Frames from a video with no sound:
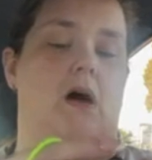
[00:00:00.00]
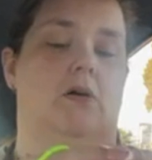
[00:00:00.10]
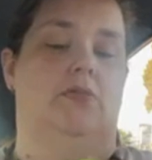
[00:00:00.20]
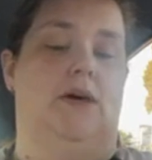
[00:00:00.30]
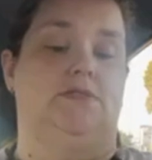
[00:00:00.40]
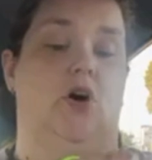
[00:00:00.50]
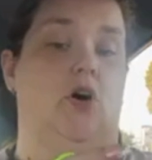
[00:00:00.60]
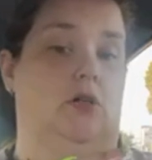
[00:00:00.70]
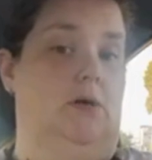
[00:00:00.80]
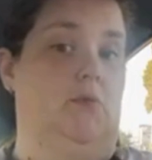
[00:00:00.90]
that's
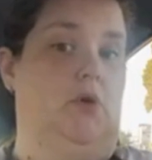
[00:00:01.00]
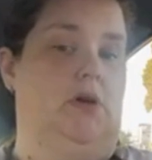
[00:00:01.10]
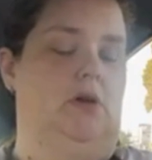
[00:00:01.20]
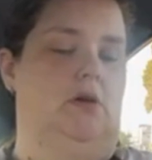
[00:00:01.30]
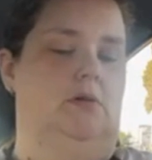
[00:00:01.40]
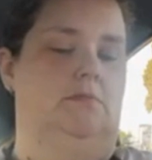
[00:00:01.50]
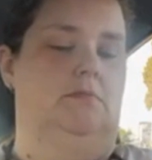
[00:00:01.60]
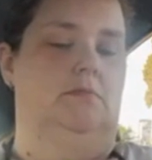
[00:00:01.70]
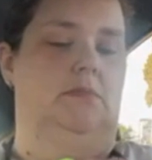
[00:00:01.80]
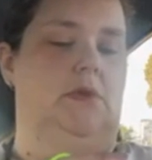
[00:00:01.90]
all I'm working on,
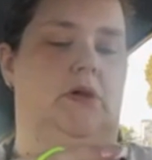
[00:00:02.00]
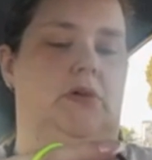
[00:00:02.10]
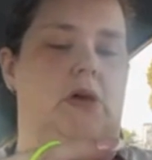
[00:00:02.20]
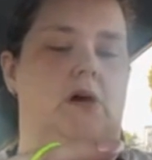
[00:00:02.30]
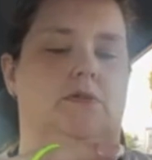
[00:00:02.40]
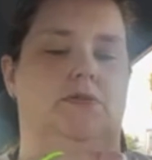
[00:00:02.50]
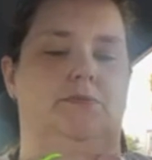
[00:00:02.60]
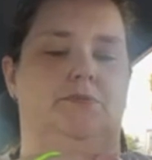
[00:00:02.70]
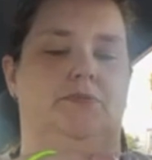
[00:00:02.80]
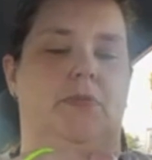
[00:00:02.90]
nothing else.
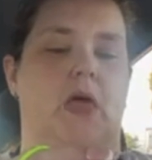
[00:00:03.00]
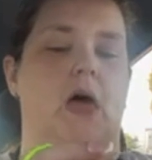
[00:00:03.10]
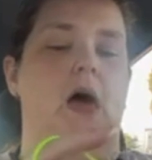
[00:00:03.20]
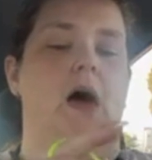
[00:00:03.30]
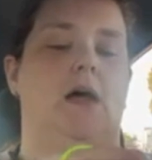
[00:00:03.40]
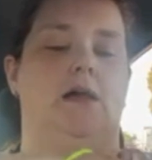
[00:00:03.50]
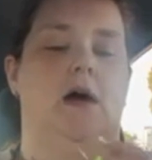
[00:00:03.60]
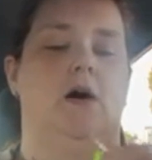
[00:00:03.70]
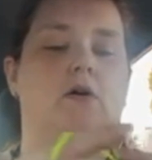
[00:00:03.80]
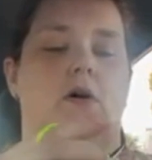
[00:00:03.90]

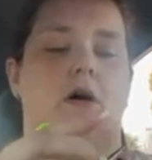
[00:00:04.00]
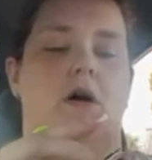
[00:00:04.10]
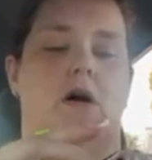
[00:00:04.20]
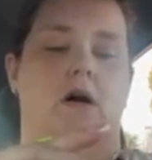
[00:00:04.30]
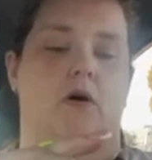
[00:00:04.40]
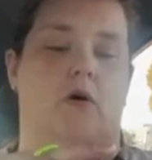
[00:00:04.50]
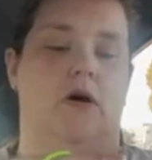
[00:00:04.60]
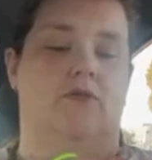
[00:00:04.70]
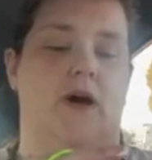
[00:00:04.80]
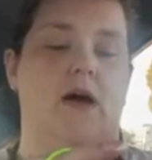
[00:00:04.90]
Now,
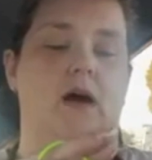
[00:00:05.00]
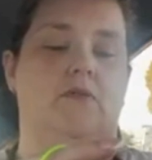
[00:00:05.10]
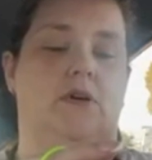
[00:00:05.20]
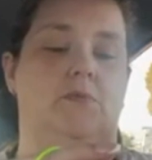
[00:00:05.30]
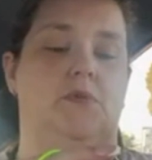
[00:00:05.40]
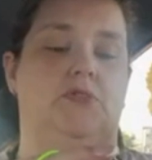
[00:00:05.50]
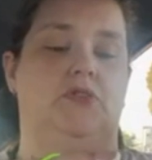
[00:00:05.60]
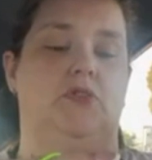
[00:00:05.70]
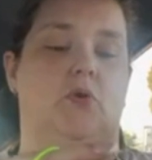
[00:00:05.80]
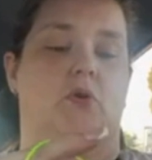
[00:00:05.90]
if I have a
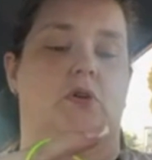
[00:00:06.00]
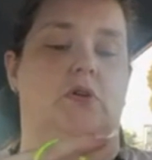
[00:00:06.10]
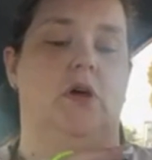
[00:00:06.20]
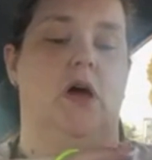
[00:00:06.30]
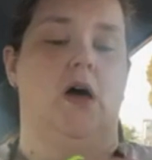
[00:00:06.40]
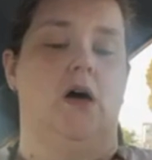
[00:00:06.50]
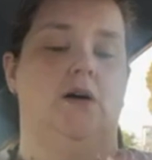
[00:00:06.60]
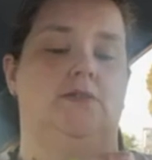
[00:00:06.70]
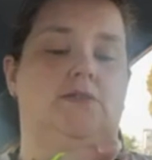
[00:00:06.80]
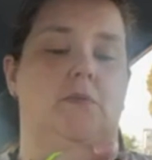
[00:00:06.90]
commission or
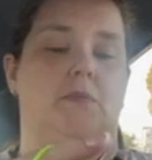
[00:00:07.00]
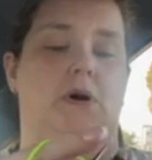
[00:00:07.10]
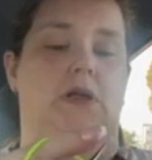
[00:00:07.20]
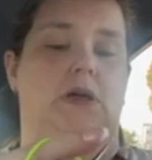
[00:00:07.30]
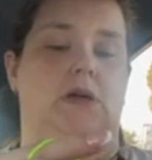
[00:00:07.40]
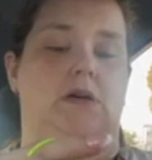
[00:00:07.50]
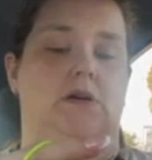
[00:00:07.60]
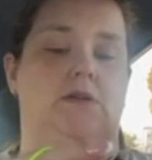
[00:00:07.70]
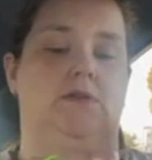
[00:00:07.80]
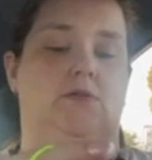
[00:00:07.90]
somebody
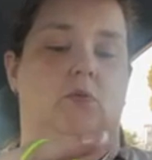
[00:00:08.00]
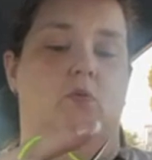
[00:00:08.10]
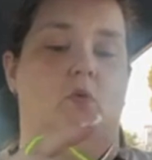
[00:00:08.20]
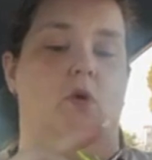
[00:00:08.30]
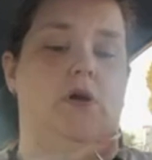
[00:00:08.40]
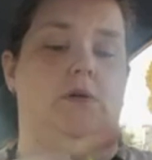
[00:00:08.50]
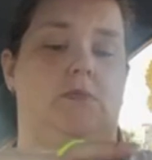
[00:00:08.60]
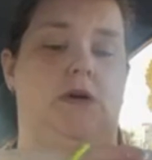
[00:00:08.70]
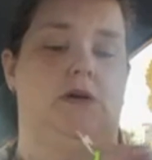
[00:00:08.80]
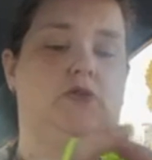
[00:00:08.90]
is
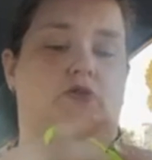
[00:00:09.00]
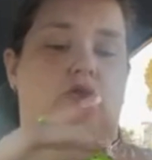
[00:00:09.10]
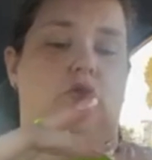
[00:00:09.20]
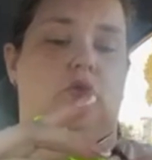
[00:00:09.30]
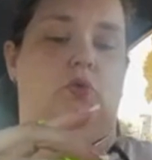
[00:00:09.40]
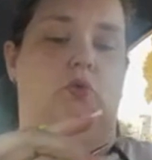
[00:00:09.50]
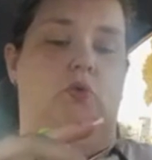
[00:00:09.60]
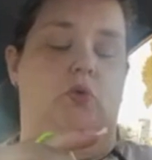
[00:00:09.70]
wanting me to